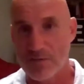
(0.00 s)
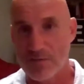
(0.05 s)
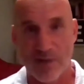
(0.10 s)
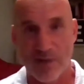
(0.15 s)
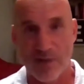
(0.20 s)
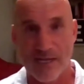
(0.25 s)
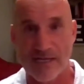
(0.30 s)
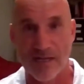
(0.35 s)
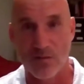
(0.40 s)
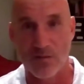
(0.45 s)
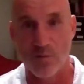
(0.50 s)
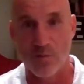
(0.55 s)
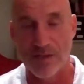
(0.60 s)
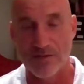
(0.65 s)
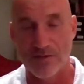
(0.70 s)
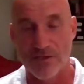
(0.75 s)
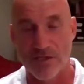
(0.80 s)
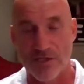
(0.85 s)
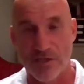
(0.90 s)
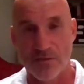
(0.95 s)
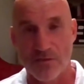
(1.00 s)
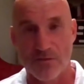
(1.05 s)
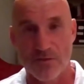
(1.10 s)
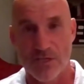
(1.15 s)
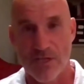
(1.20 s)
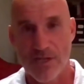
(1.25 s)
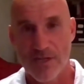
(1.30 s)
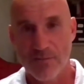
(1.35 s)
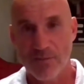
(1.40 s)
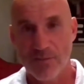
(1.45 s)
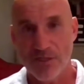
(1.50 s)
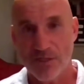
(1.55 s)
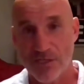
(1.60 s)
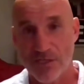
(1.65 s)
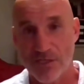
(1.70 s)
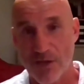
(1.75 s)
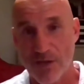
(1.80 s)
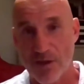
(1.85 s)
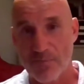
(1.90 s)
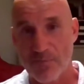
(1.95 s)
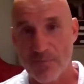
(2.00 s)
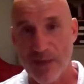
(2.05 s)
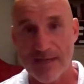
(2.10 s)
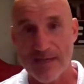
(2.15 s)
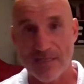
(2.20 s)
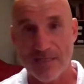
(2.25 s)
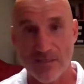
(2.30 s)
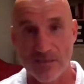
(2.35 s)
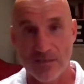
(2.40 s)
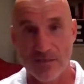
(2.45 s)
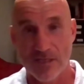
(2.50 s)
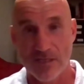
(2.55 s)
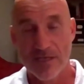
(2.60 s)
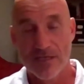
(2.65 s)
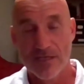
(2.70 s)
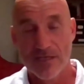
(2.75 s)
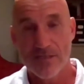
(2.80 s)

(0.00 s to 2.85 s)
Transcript: He played little 1-2s. But just going back to